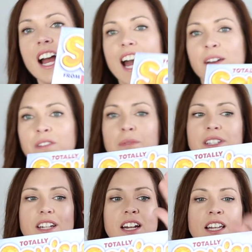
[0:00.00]
And we've been
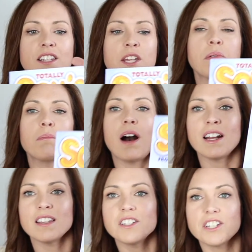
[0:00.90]
studying the human
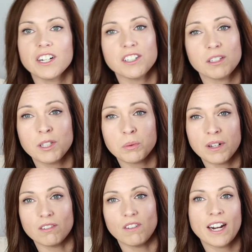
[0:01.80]
body this year, so it's
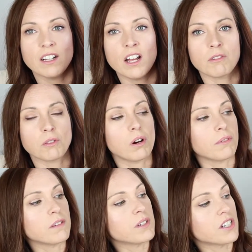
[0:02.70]
went right along with what
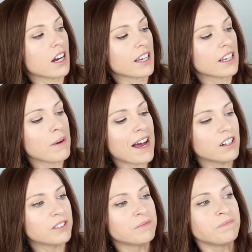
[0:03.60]
we've been talking
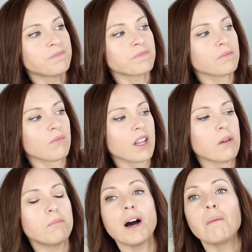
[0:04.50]
about.
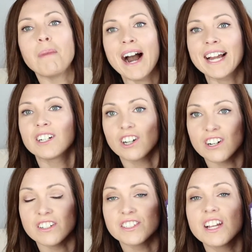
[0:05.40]
But my
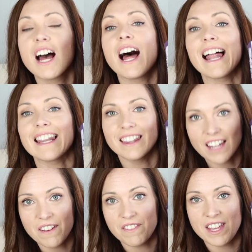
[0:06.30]
girls
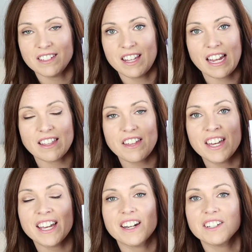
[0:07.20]
love this thing. They
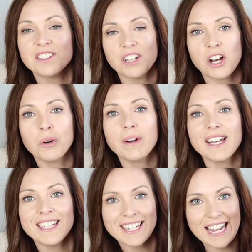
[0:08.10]
think it is so
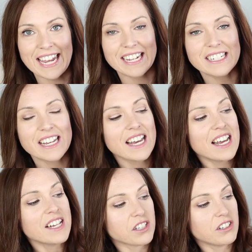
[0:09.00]
neat.
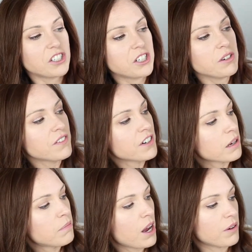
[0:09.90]
So there's two different
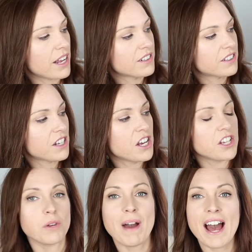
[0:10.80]
components.
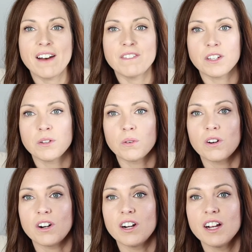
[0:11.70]
You have
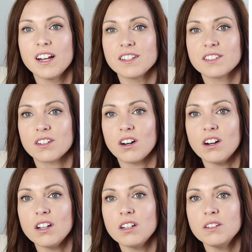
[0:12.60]
your
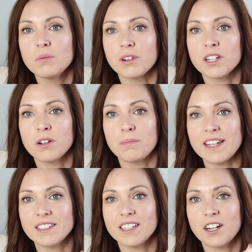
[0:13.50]
skull, where you
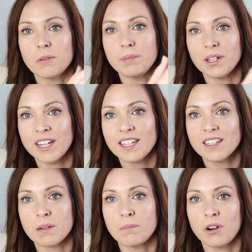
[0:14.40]
basically are building the
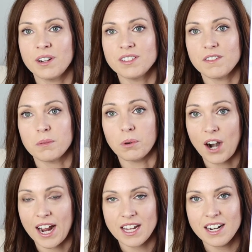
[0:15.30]
components of the
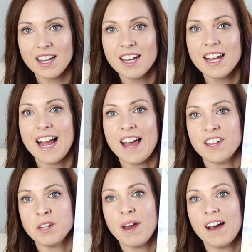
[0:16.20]
brain, and
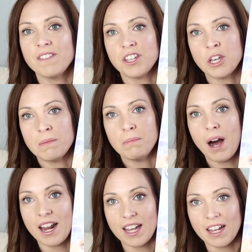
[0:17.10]
then you have the human
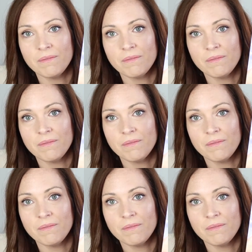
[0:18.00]
body.